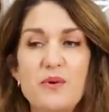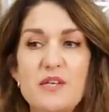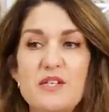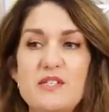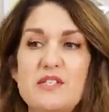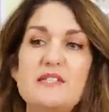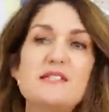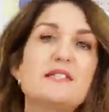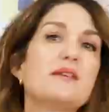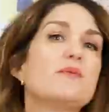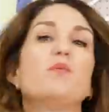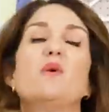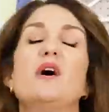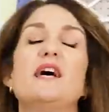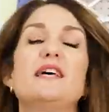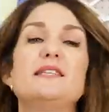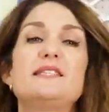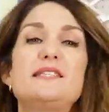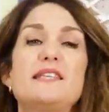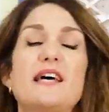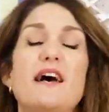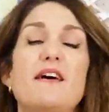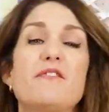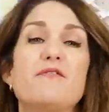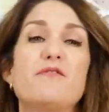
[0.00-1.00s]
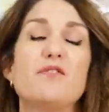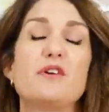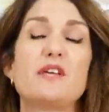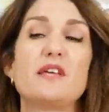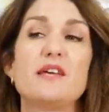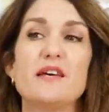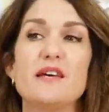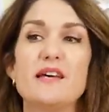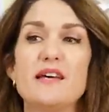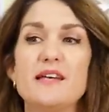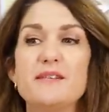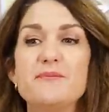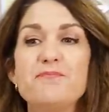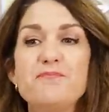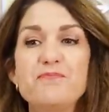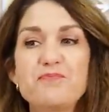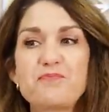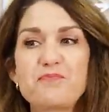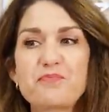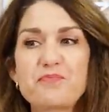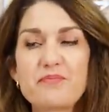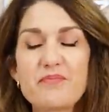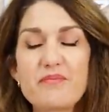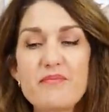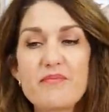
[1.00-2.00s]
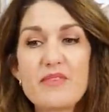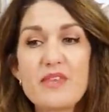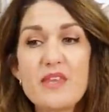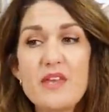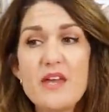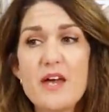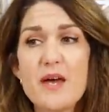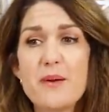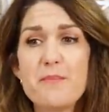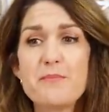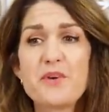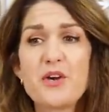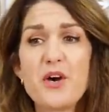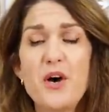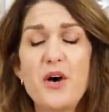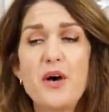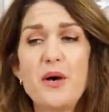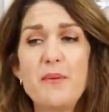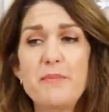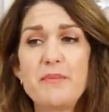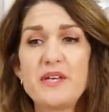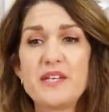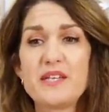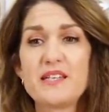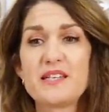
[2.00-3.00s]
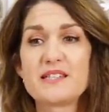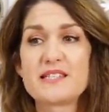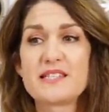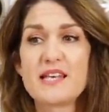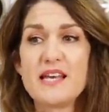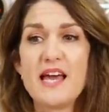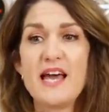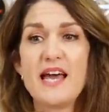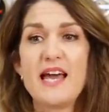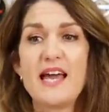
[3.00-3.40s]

which is a West African garment.